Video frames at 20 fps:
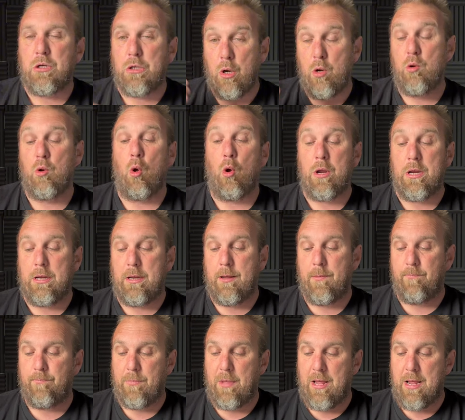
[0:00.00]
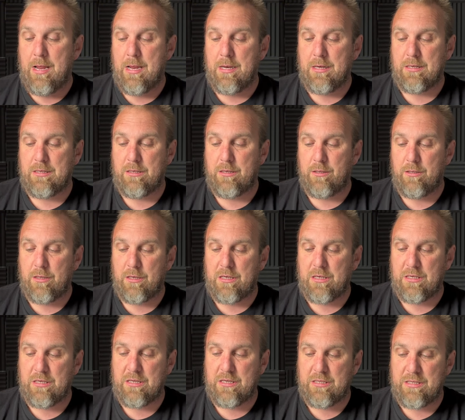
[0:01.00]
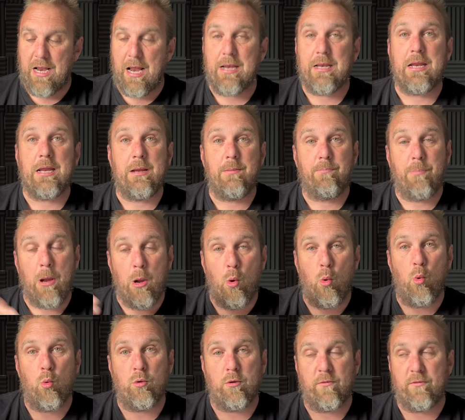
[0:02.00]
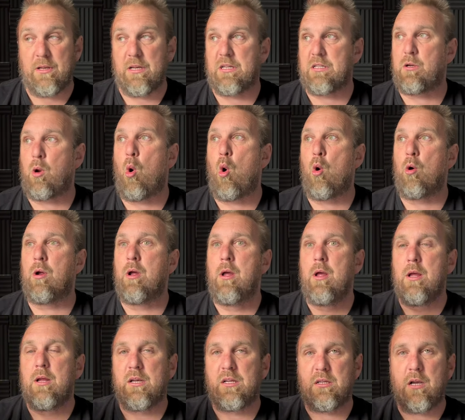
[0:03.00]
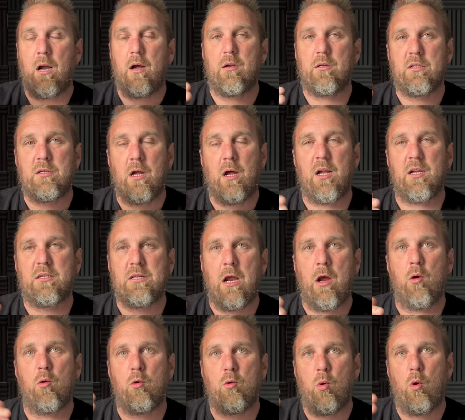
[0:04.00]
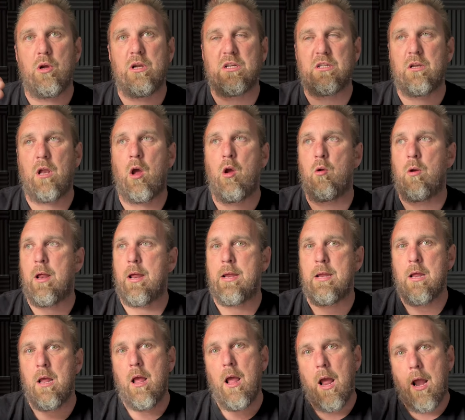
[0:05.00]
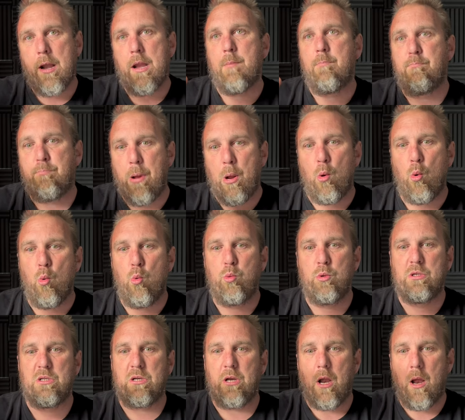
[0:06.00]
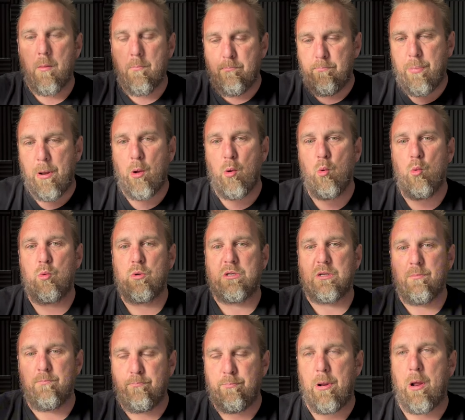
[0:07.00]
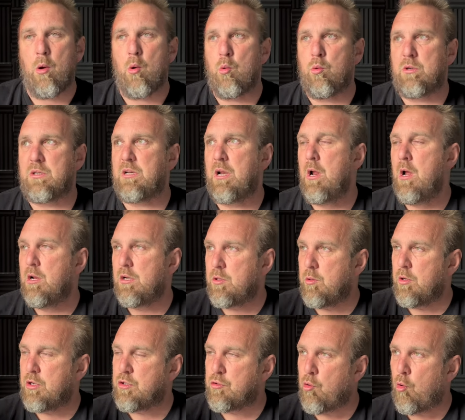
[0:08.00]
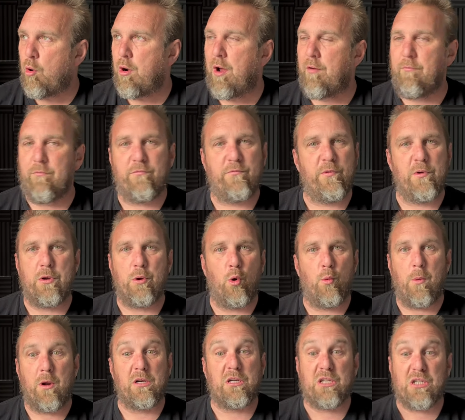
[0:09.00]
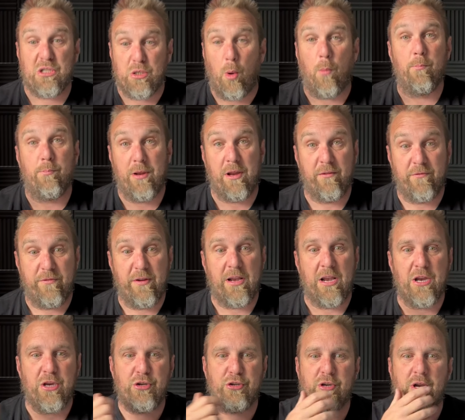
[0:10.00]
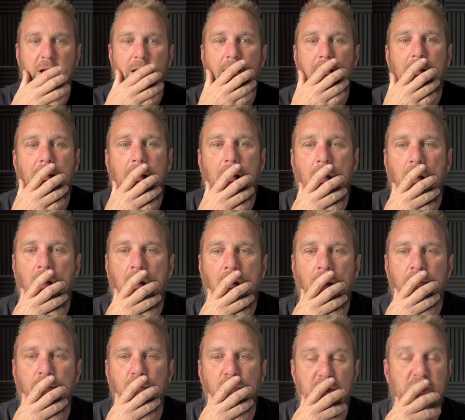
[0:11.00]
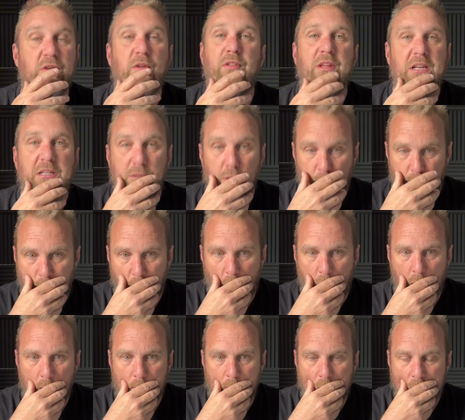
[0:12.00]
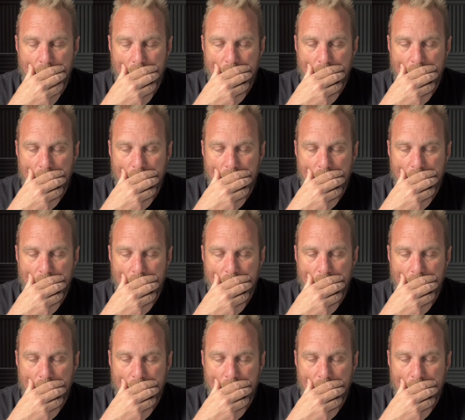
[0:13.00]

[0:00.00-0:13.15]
I do like is the steady build of this song. Starts out quite slowly, and it builds and builds and builds to a triumphant, almost stomping finish, which I think is superb.